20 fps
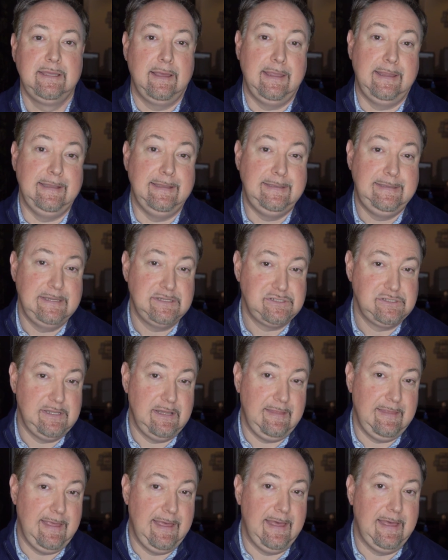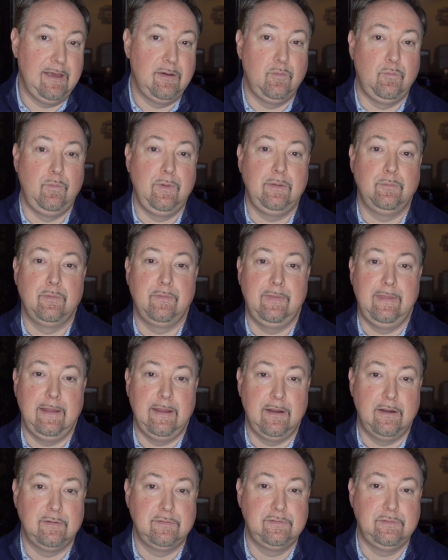In addition to that, we were
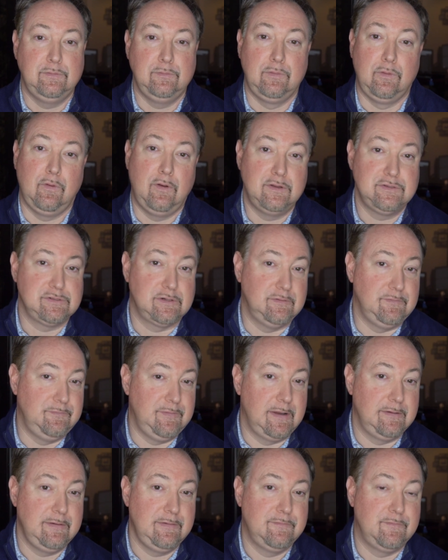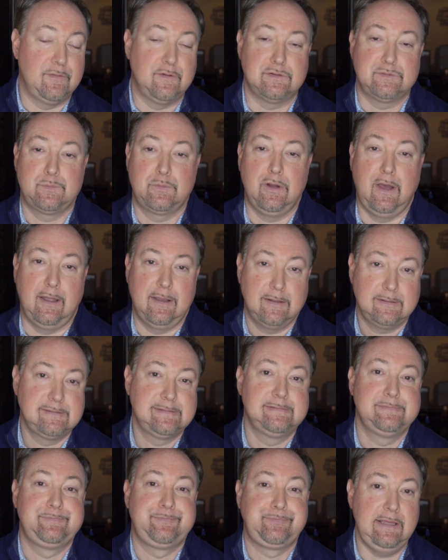there to launch our very first
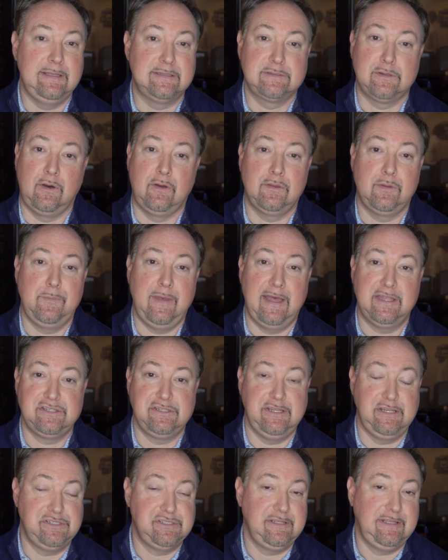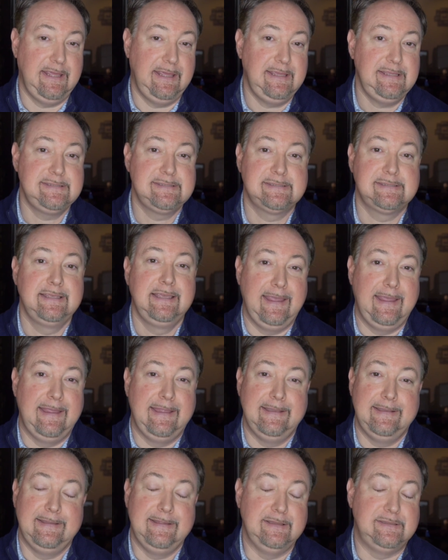product. It's called Imagination Case,
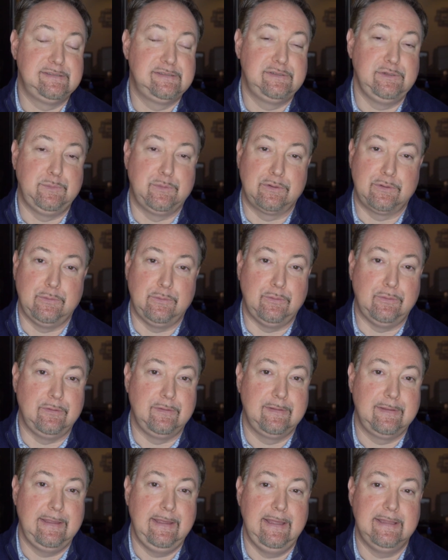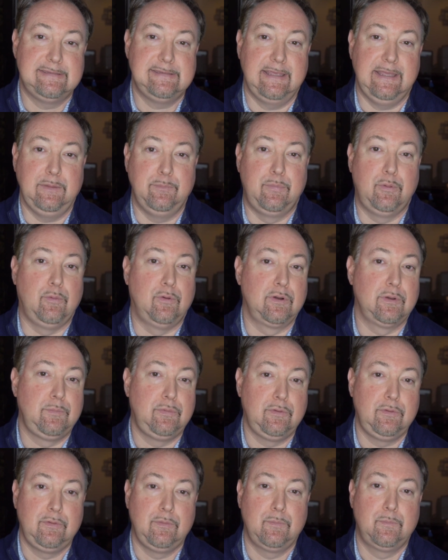and it's super cool. It's a
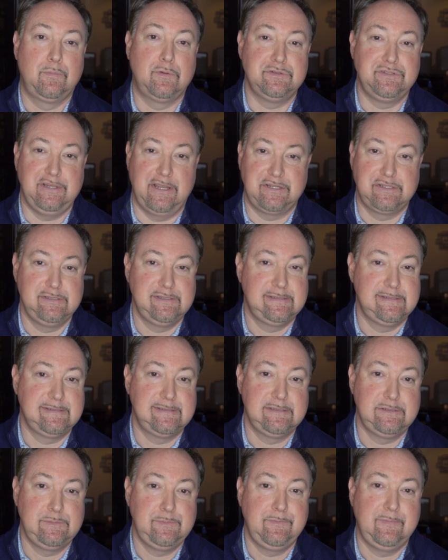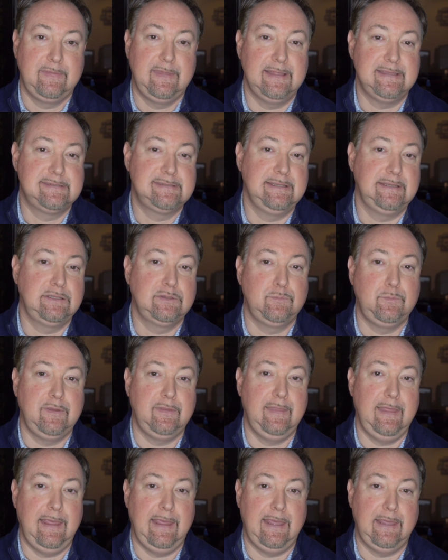portable projection system that's synced
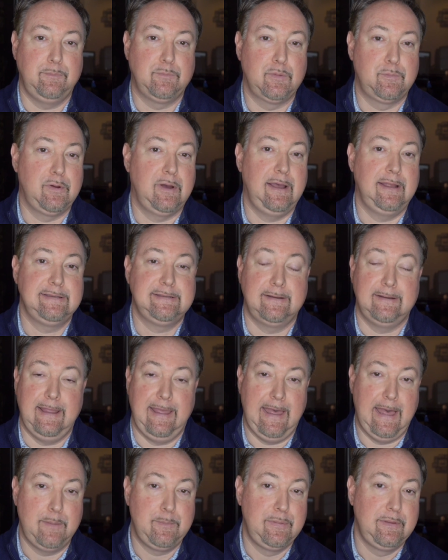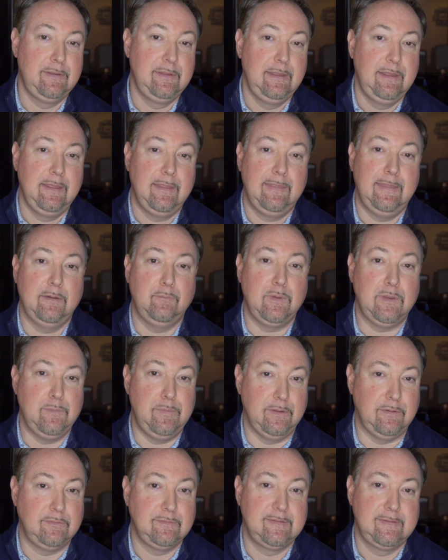with a proprietary app that we
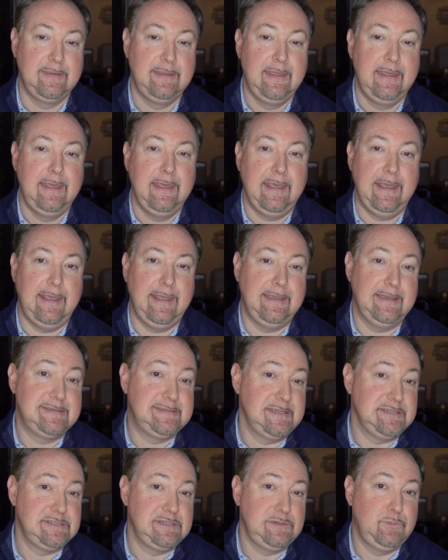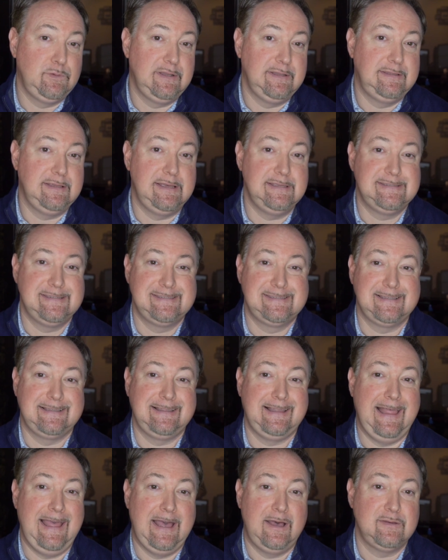built. And essentially what it does is
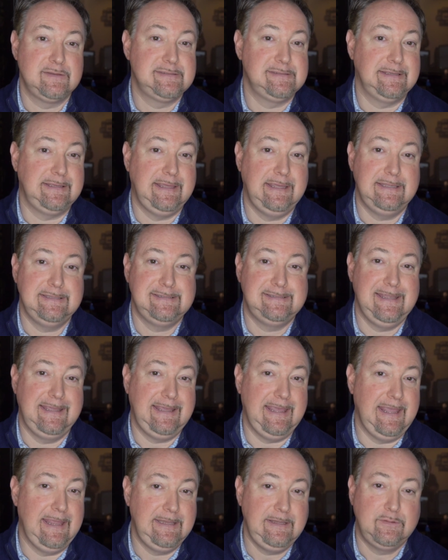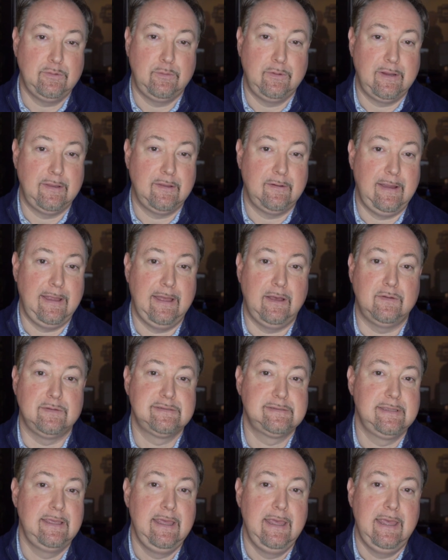allows a kid to take any toy in their
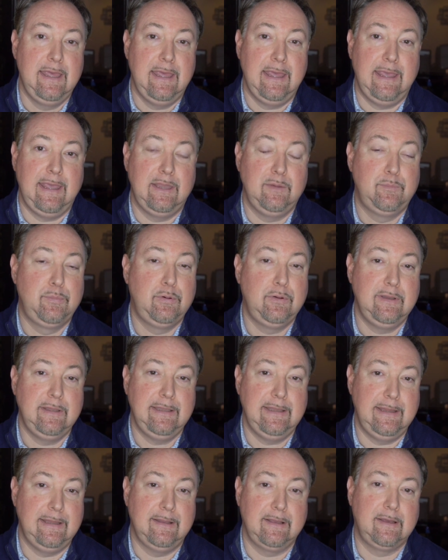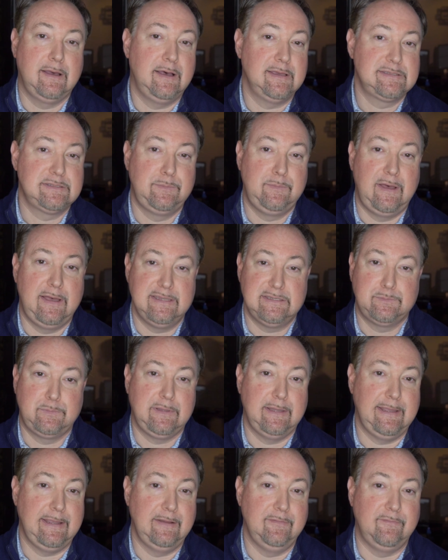house and put it in a customized
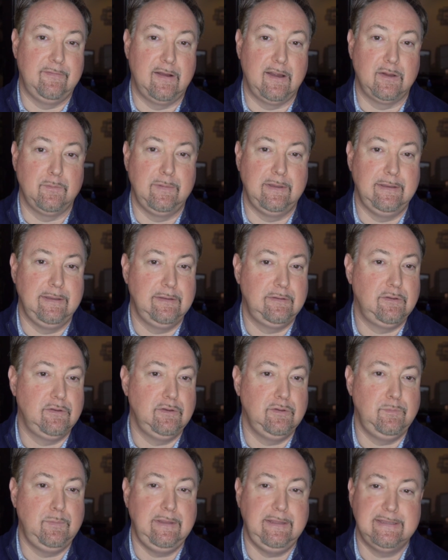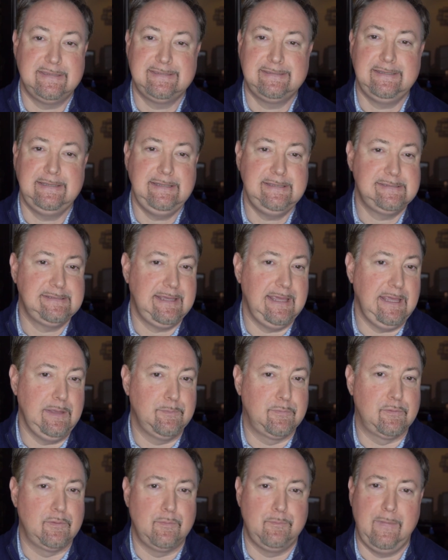play environment. It could be a
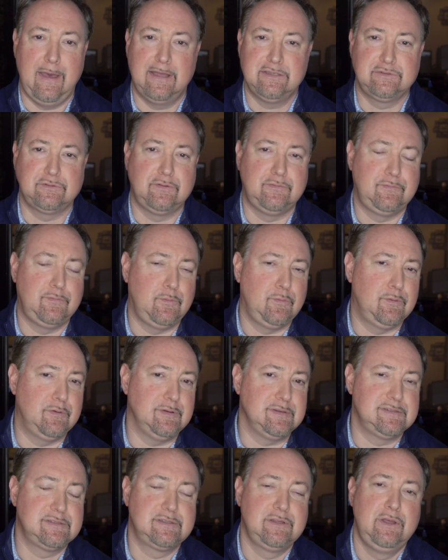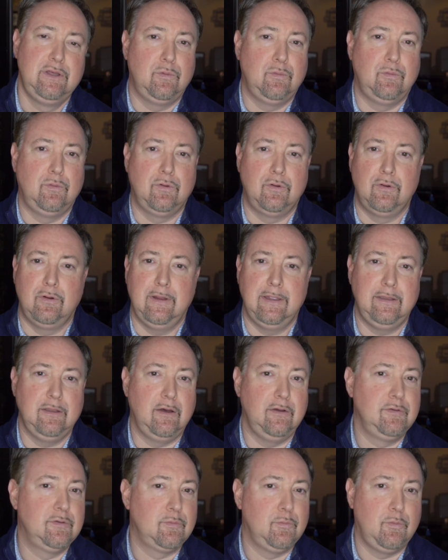cityscape or a magical forest or an
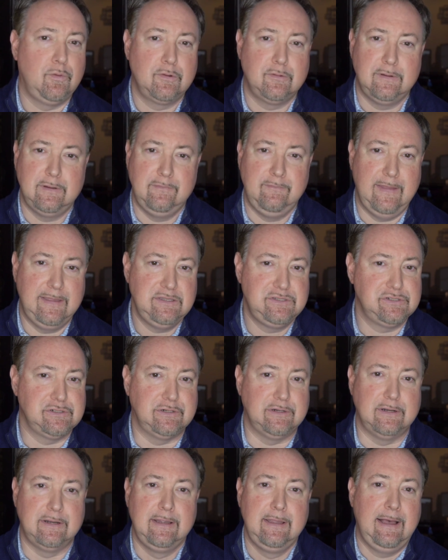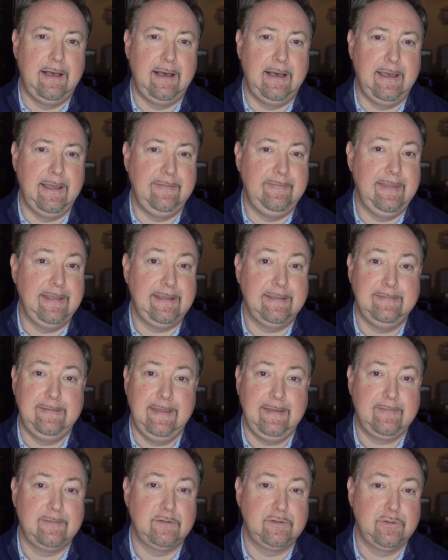underwater adventure. And they can
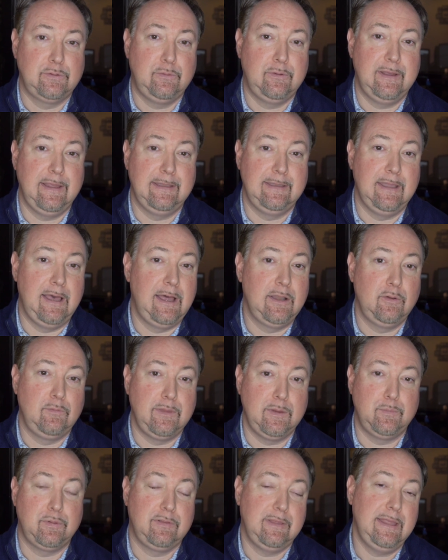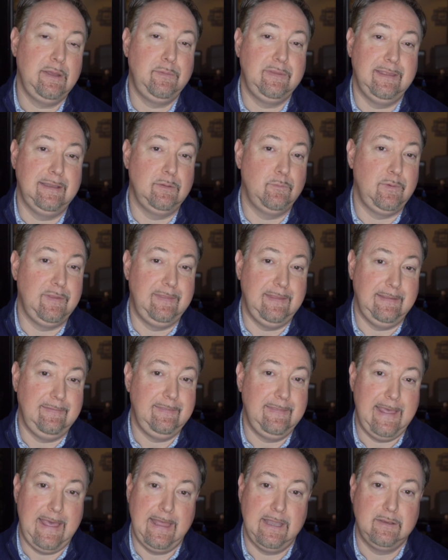take their toy and not only play with it
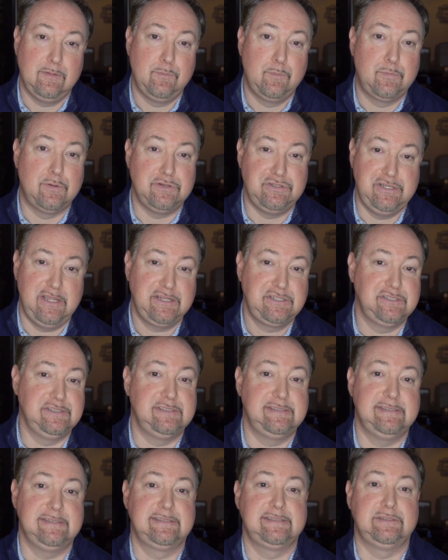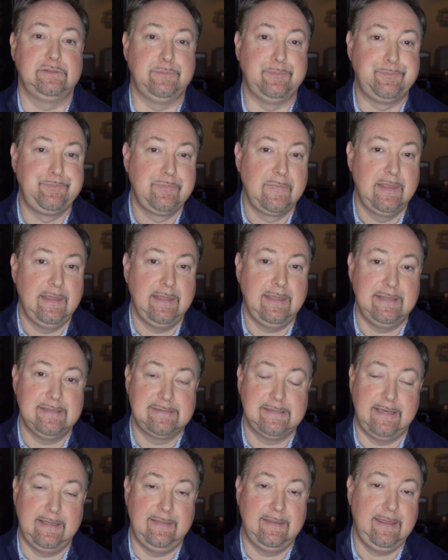within that projection system
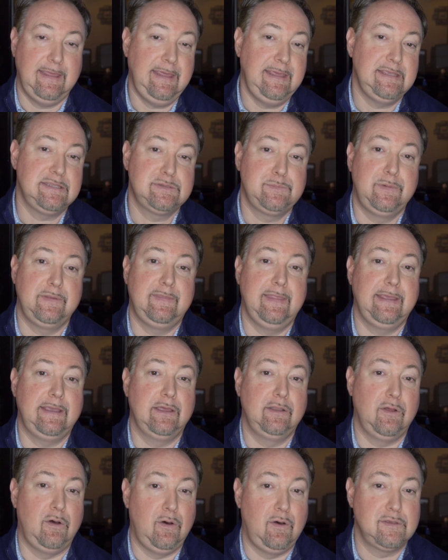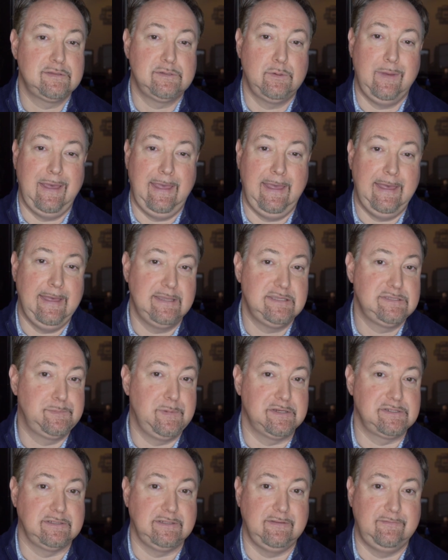inside the case, but they can also add
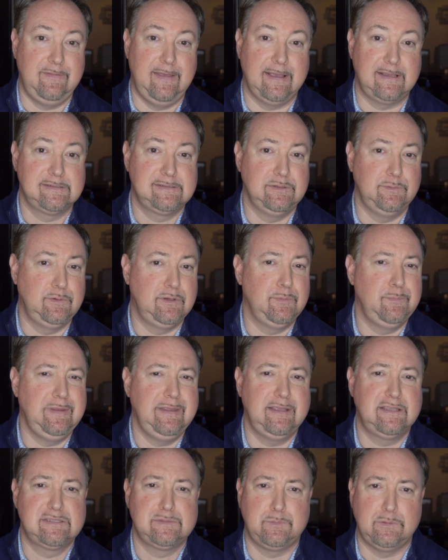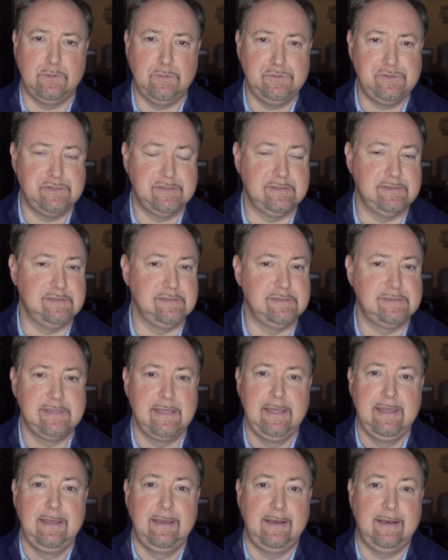special effects. So it could be explosions.
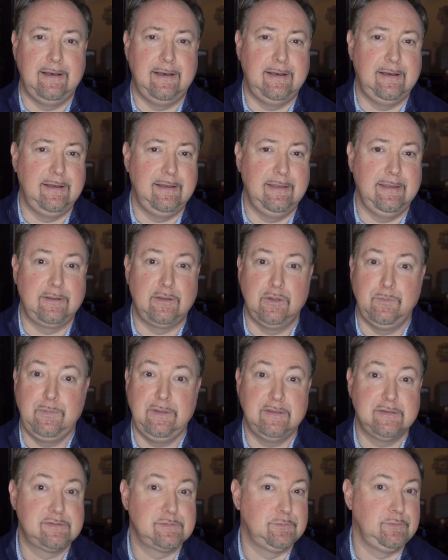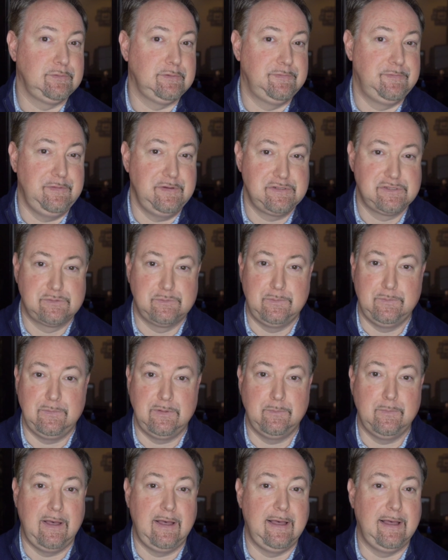It could be a school of fish
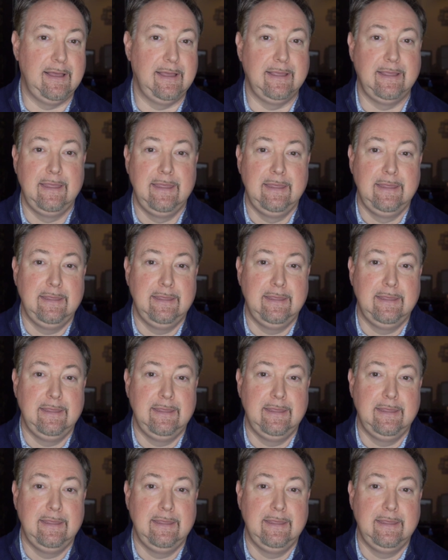swimming by.